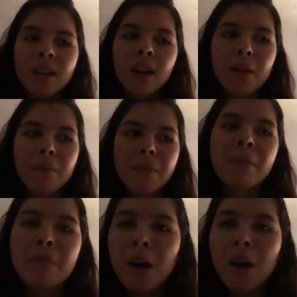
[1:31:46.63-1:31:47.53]
And
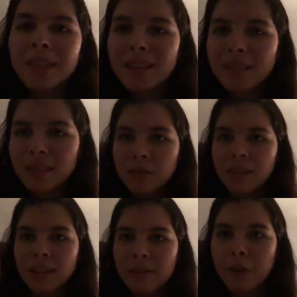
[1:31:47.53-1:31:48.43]
my mom says it looks
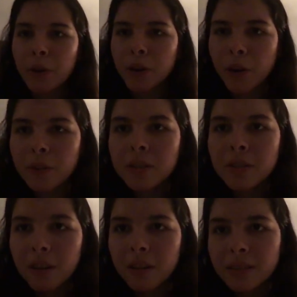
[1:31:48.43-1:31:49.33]
like a photo,
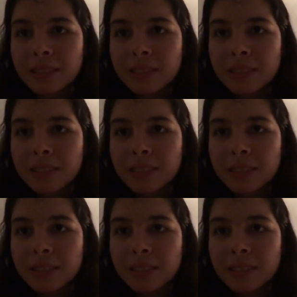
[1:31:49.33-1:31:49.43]
so